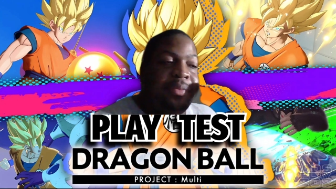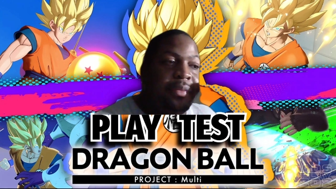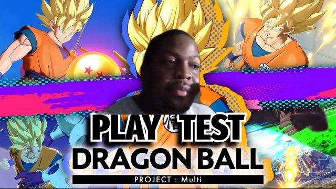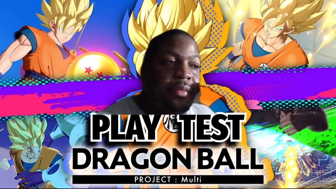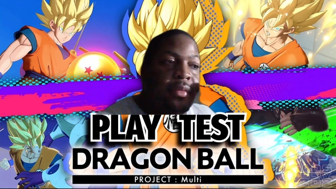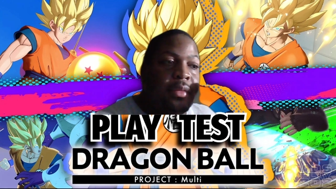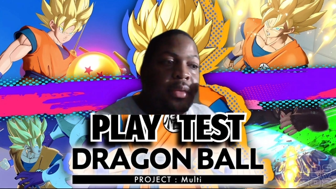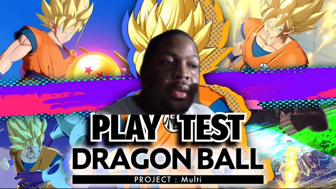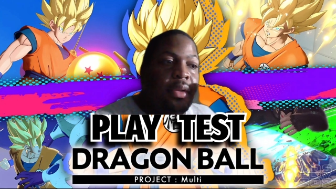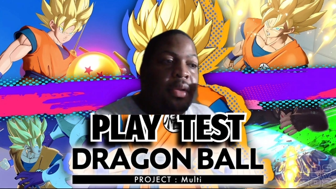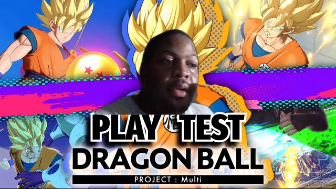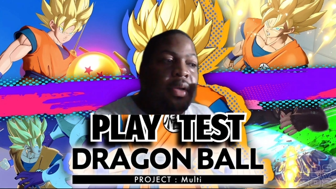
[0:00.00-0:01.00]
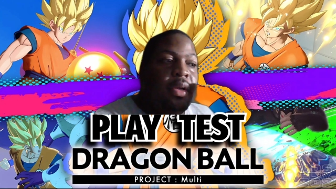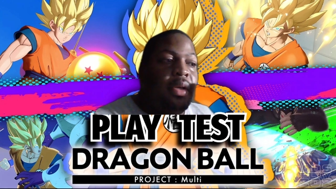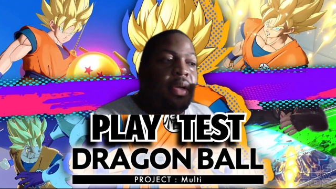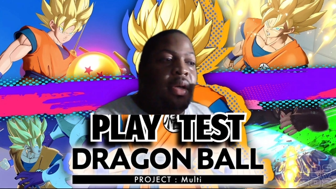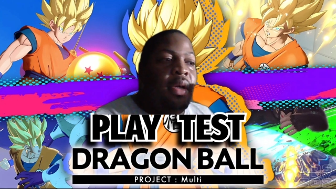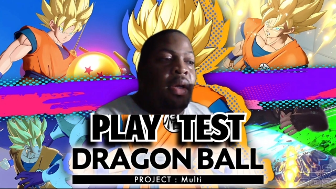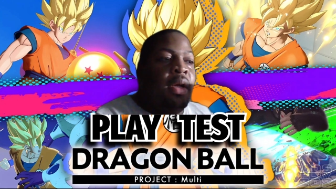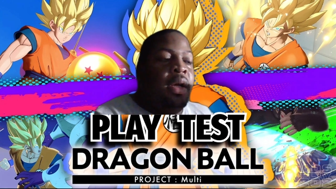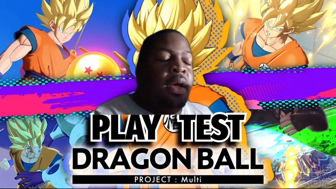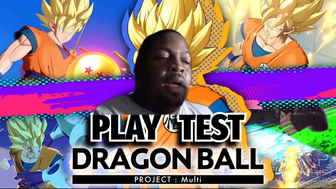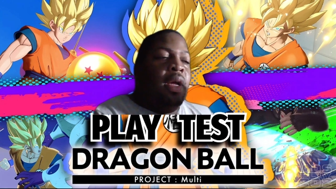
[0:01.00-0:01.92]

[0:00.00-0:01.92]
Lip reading: Nobody speaks.